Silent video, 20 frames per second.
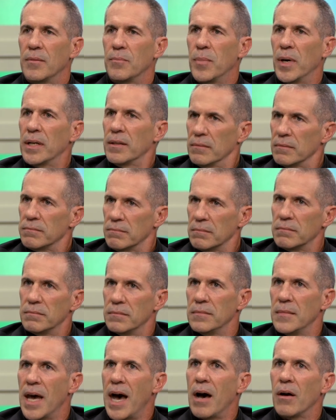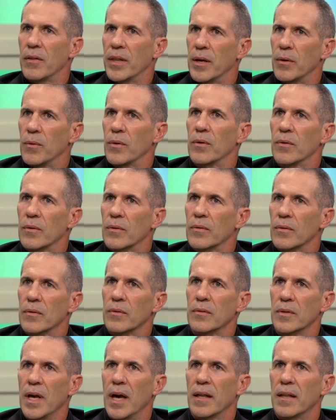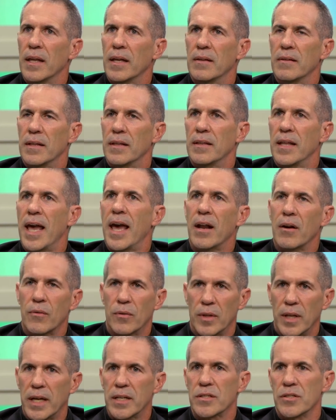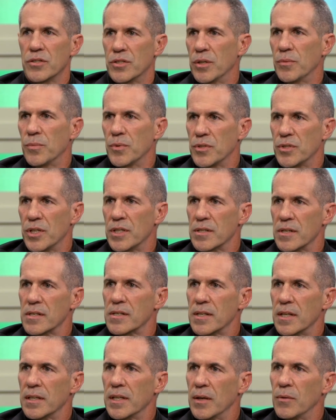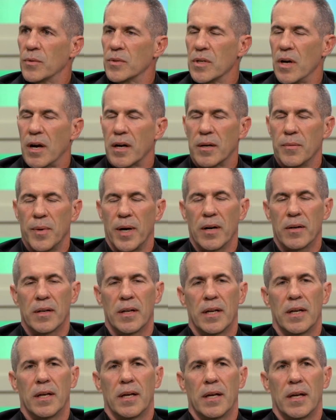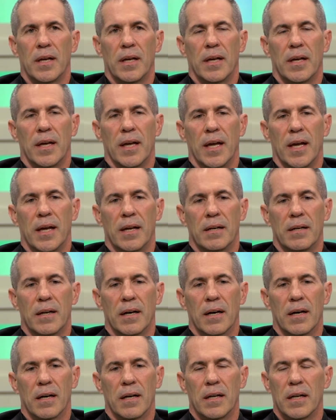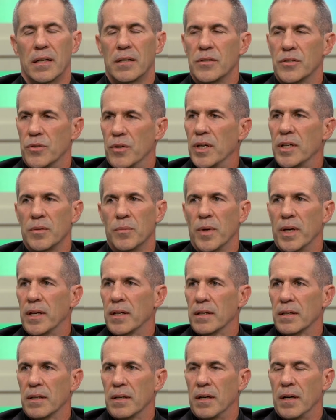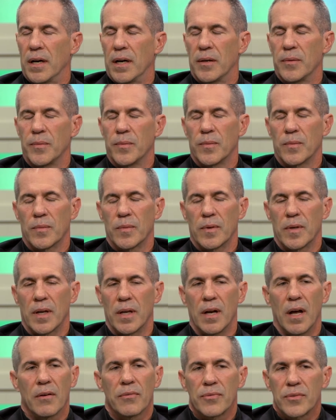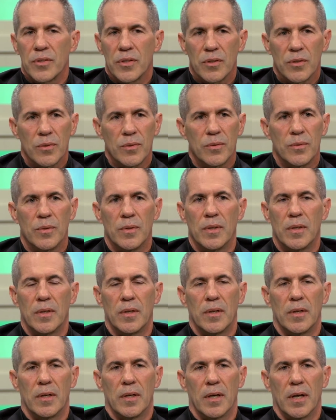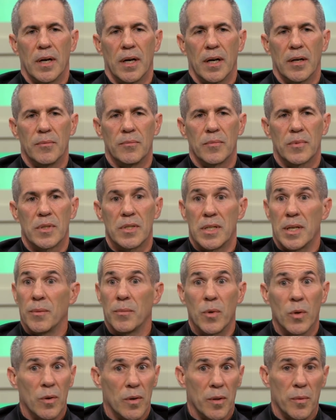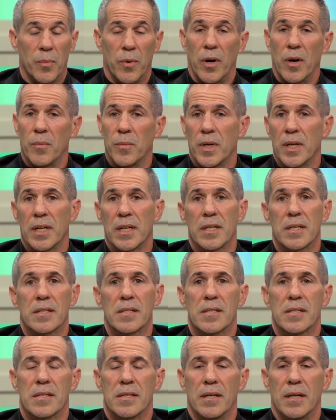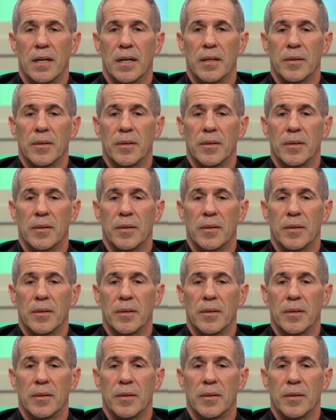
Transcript: But now they were, they had a relationship with Jesus that they would talk about. And it intrigued me enough to could keep going to the prayer meetings.